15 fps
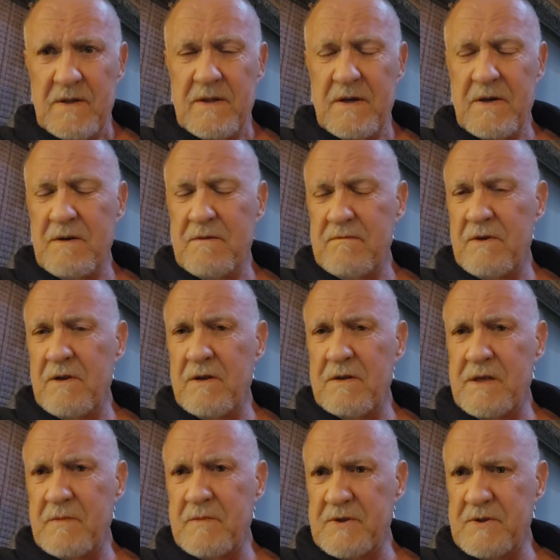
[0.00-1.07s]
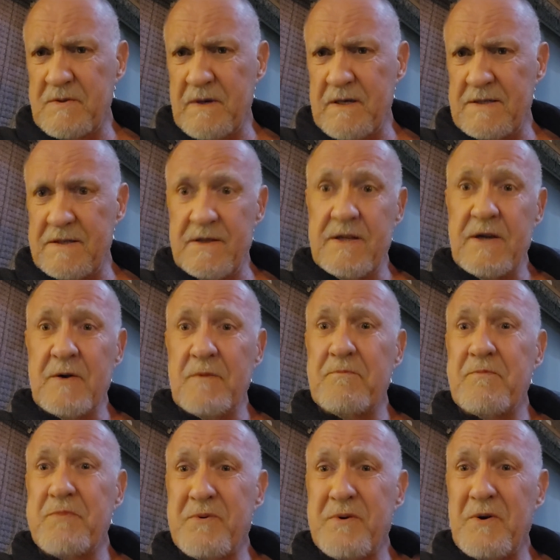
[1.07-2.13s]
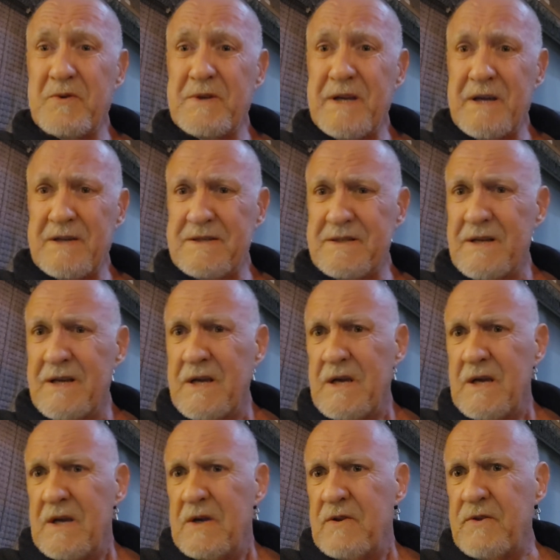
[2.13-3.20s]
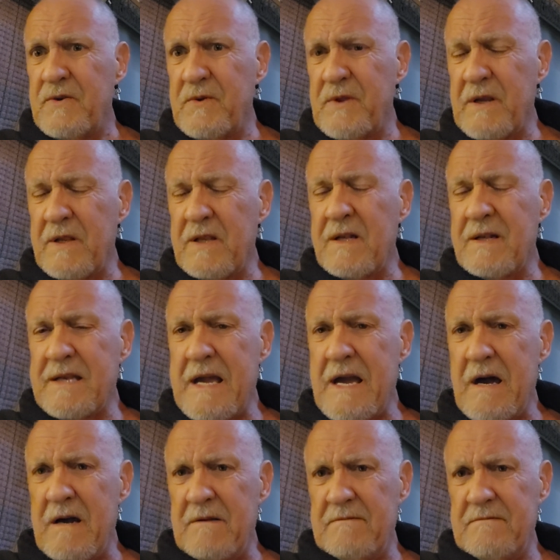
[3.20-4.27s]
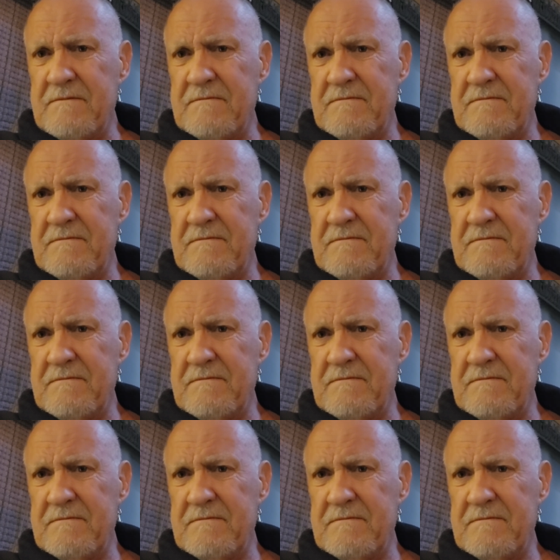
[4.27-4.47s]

their little demonstration, their protest through their little town.